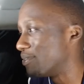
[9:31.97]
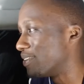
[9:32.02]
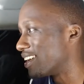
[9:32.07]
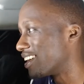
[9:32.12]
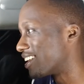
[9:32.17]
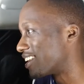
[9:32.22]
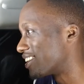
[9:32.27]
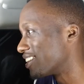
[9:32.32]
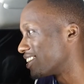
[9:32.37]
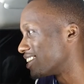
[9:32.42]
Oh my
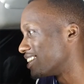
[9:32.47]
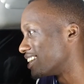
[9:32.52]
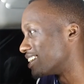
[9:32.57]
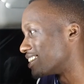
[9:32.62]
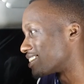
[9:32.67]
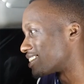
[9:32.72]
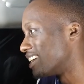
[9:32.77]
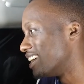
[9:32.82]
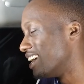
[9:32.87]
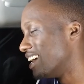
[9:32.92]

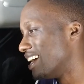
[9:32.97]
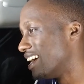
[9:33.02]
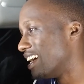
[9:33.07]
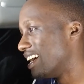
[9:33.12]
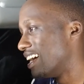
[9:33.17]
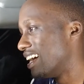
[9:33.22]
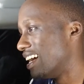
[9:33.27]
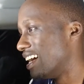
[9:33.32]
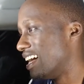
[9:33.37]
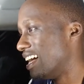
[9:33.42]
goodness.
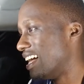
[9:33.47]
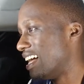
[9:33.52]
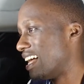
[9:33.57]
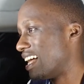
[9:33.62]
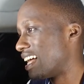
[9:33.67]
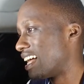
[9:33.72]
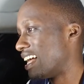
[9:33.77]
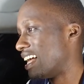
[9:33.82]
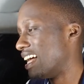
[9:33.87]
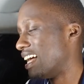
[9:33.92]

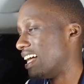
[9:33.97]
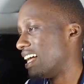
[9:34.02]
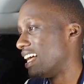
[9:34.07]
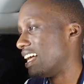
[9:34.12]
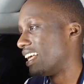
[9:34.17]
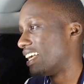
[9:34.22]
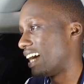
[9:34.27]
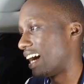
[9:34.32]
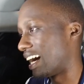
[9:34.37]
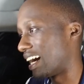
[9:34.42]

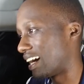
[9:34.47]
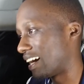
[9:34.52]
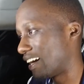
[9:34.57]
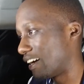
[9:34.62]
Yeah.